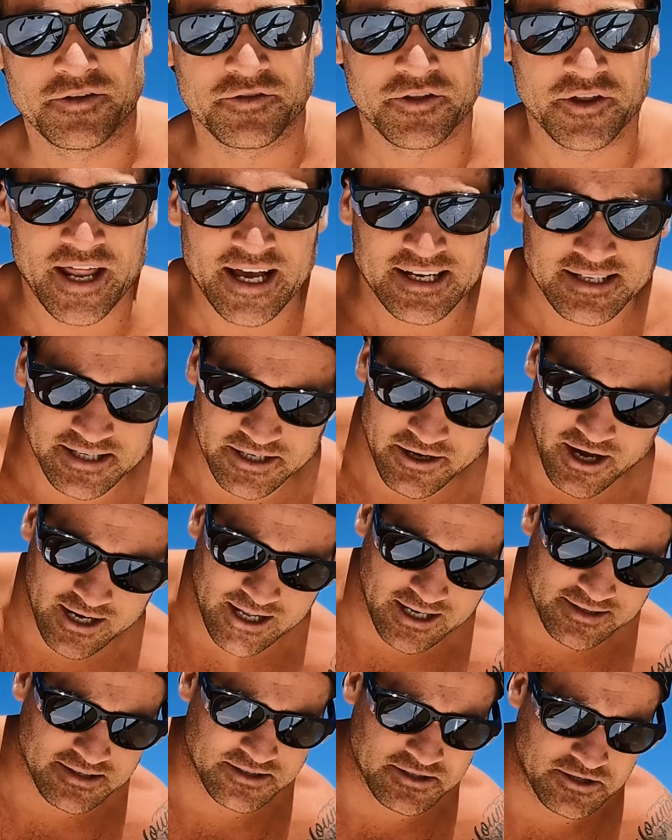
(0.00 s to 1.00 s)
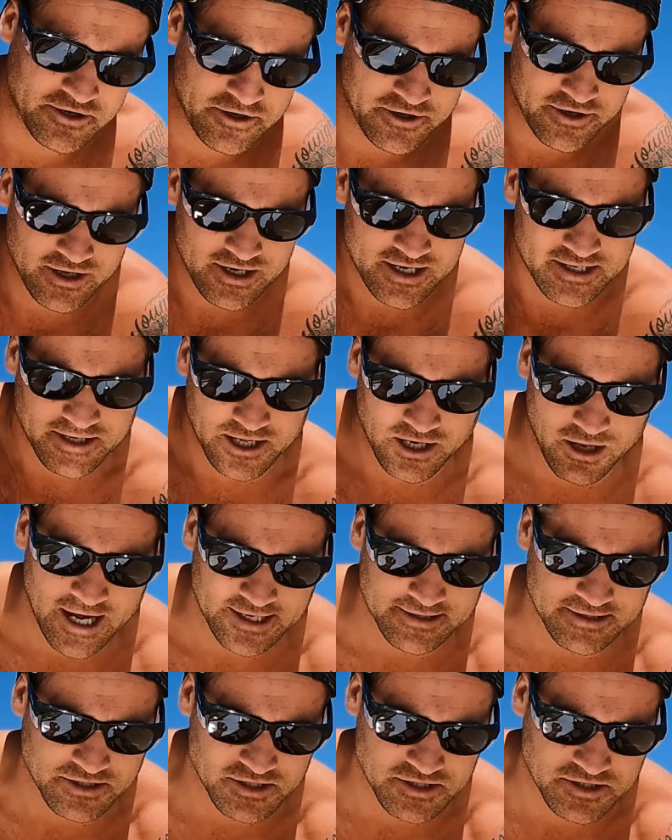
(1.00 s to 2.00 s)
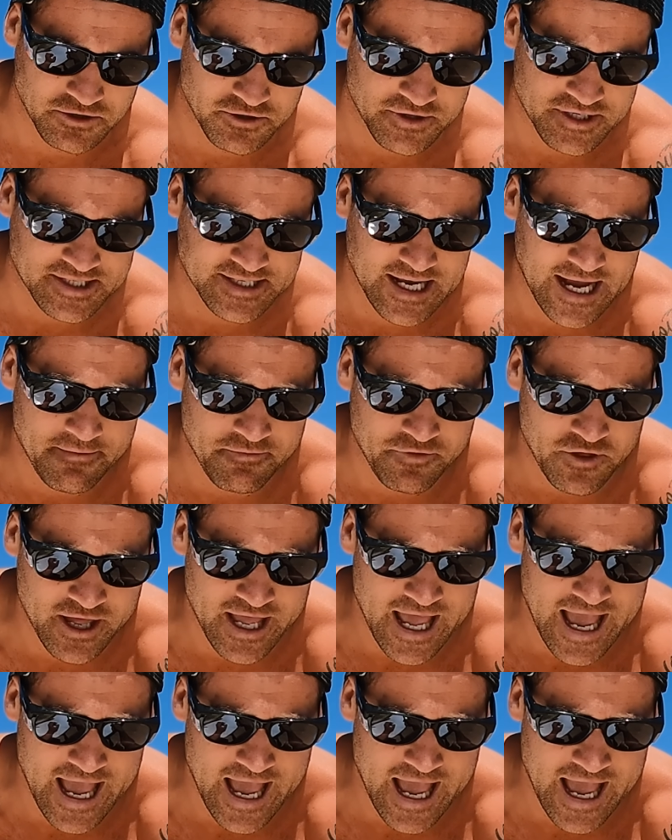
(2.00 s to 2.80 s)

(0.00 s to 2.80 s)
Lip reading: The next thing I like to do is I like to just do the same thing.